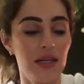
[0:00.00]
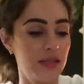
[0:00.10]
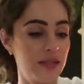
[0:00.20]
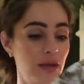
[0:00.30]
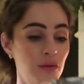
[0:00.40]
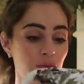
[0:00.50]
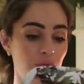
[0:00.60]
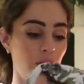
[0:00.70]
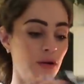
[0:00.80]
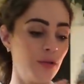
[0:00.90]
silk
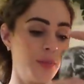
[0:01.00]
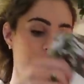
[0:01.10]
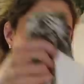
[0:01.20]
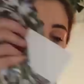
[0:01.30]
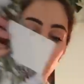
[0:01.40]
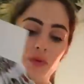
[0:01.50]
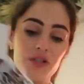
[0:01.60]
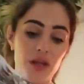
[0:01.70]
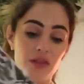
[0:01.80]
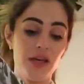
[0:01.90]
robe,
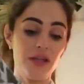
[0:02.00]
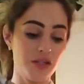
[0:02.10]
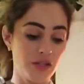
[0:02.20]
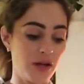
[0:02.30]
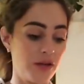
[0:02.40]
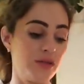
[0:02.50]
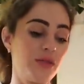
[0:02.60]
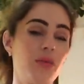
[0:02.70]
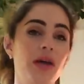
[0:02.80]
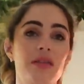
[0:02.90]
which I think just
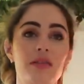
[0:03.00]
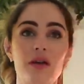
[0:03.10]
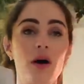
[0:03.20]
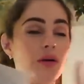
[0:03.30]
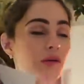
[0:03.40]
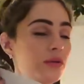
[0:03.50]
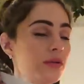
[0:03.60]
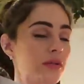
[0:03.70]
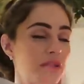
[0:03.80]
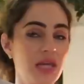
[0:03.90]
goes with the whole
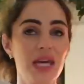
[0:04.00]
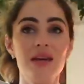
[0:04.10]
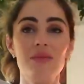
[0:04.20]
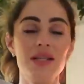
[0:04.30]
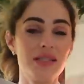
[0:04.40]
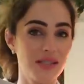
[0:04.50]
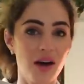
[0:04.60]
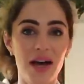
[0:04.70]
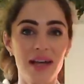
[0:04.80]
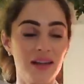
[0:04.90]
theme and
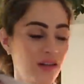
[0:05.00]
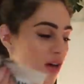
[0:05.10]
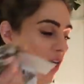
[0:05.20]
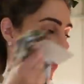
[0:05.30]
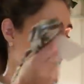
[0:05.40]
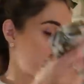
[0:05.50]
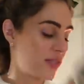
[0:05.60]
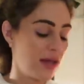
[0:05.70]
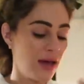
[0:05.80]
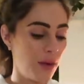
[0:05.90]
style of our house
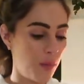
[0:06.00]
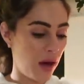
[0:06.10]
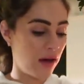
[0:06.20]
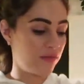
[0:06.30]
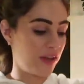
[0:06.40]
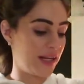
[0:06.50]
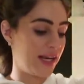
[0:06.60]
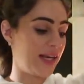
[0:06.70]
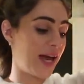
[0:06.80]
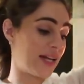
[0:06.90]

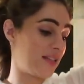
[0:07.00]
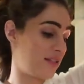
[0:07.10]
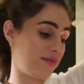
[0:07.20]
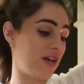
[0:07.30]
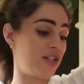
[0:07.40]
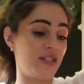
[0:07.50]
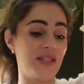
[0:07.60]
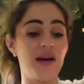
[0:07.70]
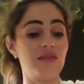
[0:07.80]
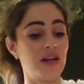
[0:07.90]
perfectly, and I
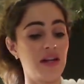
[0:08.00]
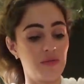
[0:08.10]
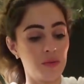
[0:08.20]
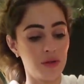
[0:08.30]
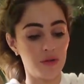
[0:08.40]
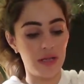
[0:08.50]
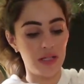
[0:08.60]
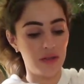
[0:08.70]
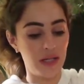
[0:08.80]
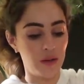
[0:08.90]
love all the
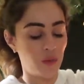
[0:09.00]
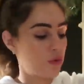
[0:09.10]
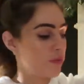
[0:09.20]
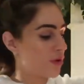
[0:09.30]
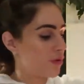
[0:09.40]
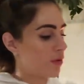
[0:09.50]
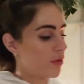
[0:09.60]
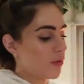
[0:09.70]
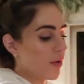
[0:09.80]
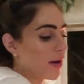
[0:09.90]
greenery and the warmth
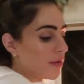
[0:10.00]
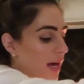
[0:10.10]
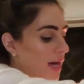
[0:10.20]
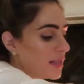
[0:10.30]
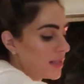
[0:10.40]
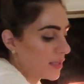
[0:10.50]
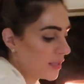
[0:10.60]
throughout that.